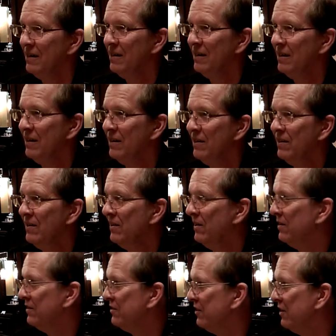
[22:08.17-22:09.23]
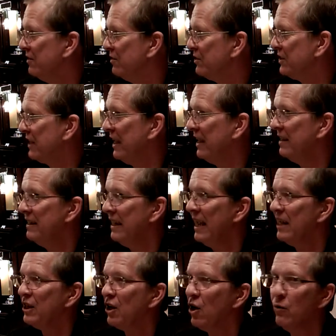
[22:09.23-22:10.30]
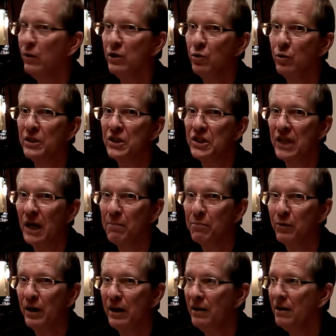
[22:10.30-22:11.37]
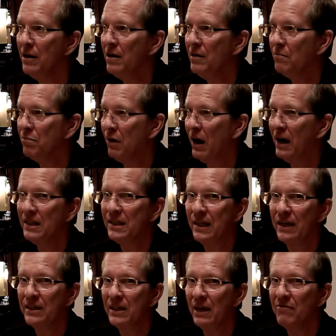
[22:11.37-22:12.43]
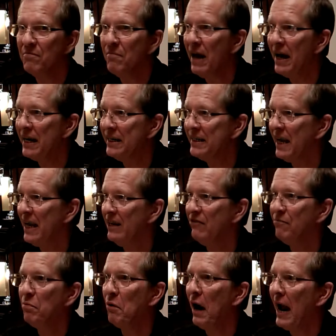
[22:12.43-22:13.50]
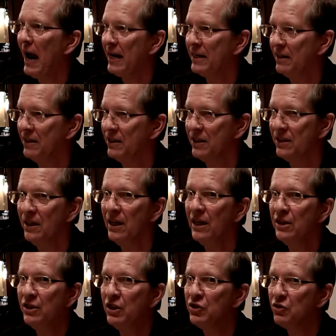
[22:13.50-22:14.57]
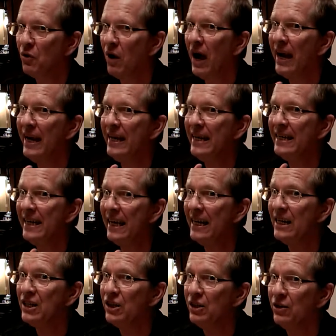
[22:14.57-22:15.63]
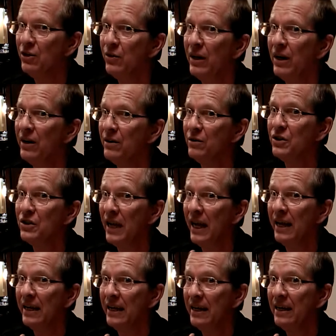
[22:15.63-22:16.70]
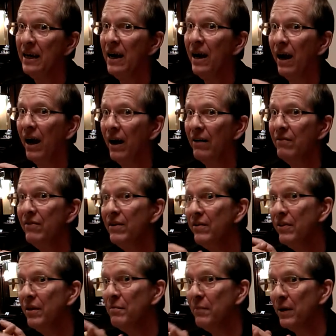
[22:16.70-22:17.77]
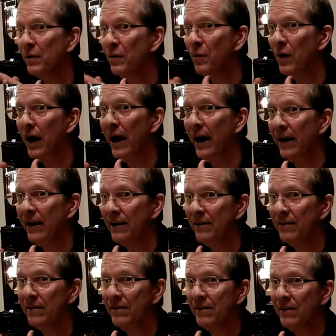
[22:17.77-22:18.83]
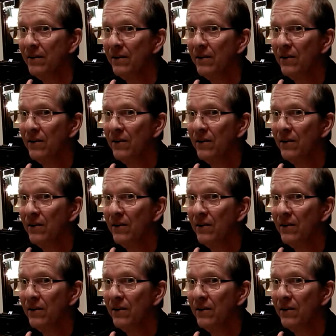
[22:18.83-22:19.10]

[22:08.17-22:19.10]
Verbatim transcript: Mm. Do you understand? You had to go into a separate process of meditative mm-hmm. practice mm-hmm. Mm-hmm. to try and get to an understanding of the middle way. Mm-hmm.